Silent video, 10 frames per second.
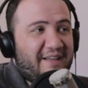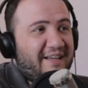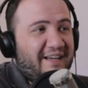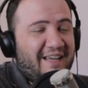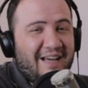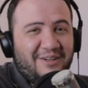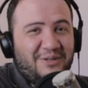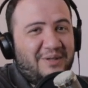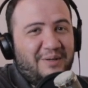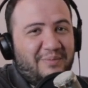I can't
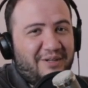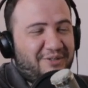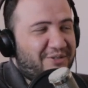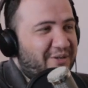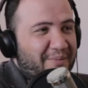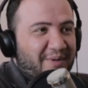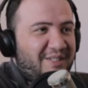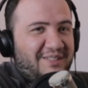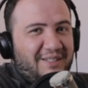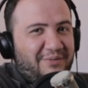do any better, so I
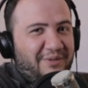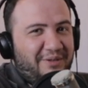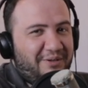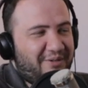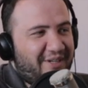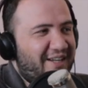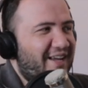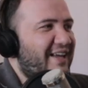must stick with you, right?